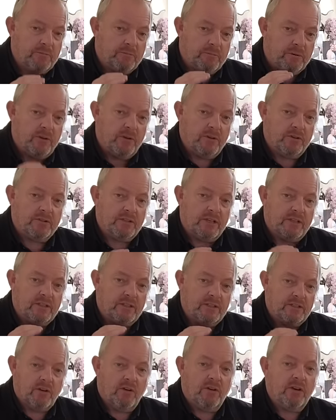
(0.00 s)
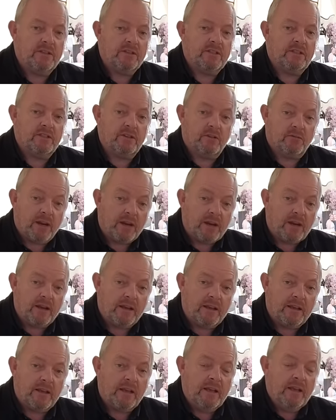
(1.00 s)
person that designs it
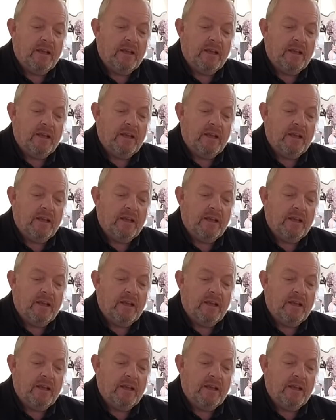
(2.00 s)
directly.